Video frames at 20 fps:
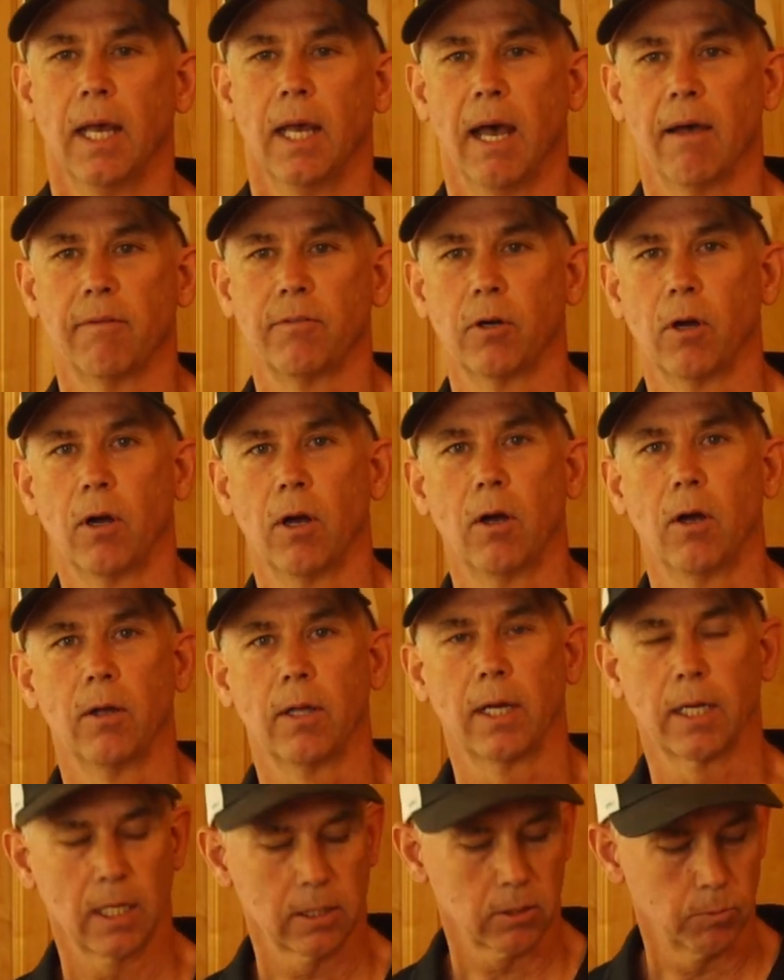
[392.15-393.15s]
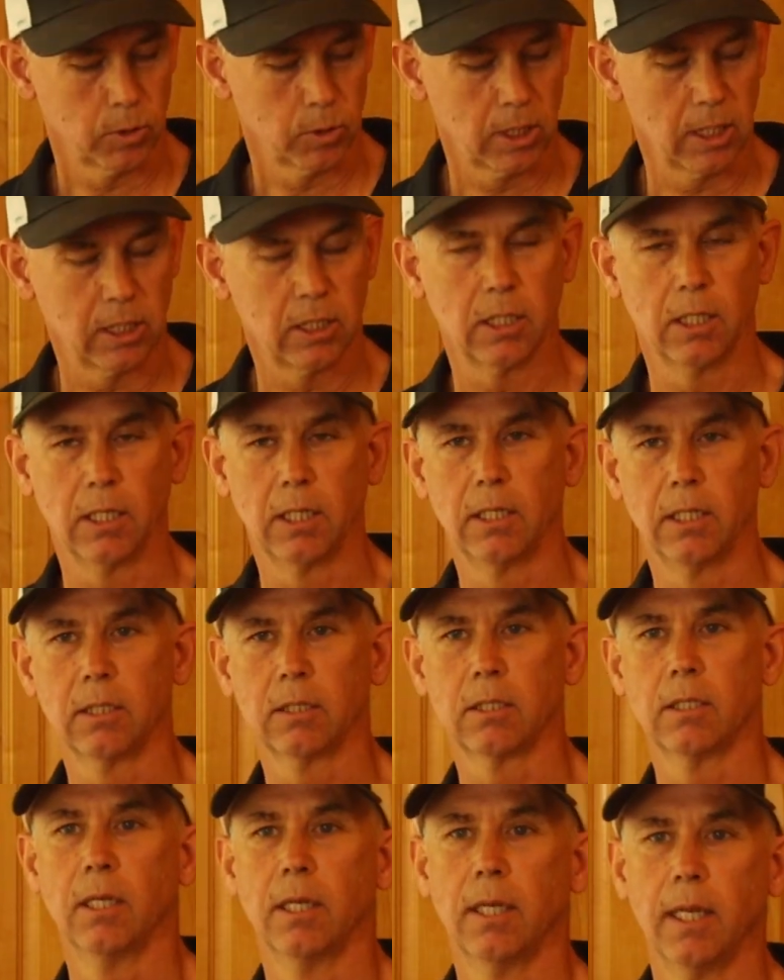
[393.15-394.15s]
after all, I got some
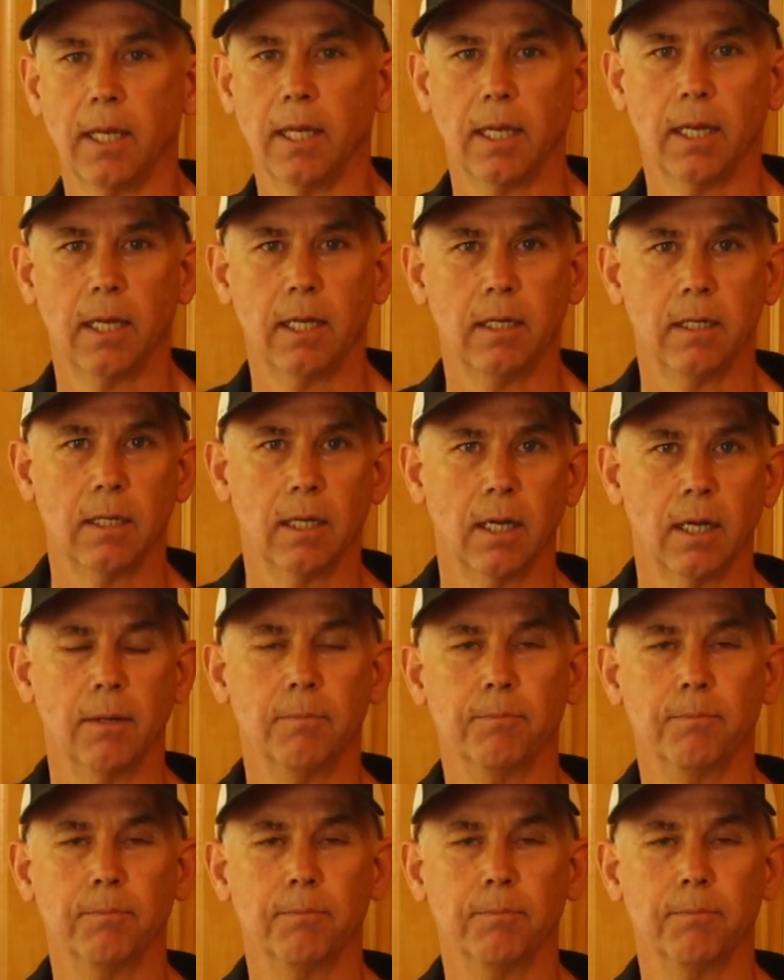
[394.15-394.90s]
stitches, and